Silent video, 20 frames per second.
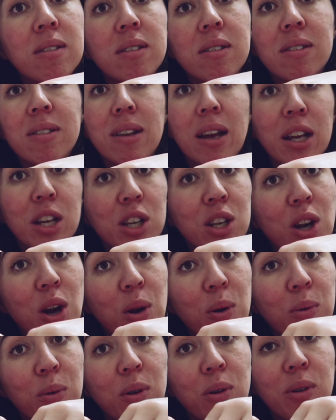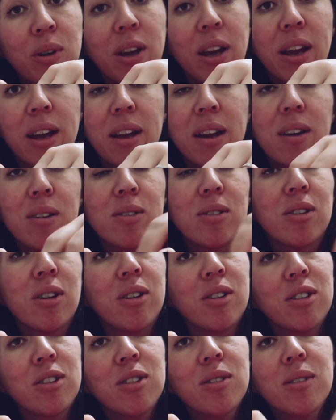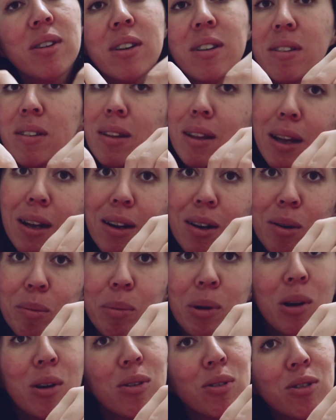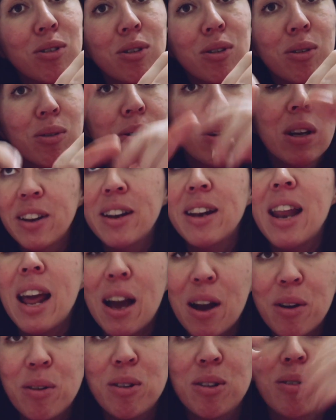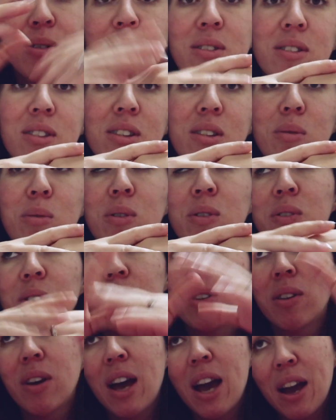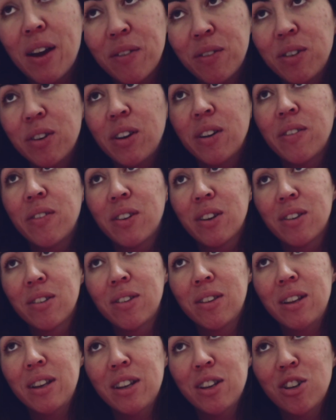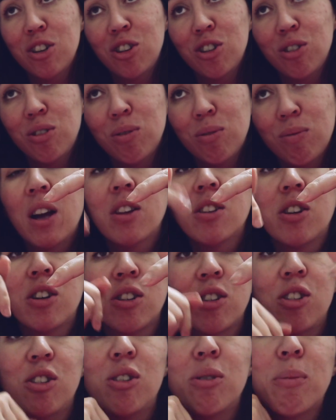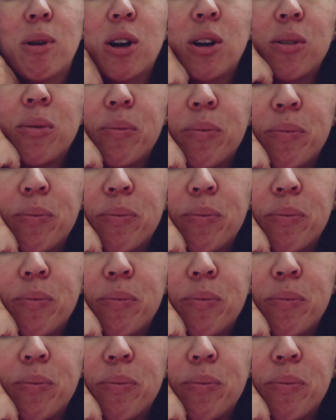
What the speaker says: Because I don't. Okay, I'll talk to you guys later, but also now you can see the reveal after I fix the issue. I'll talk to you tomorrow.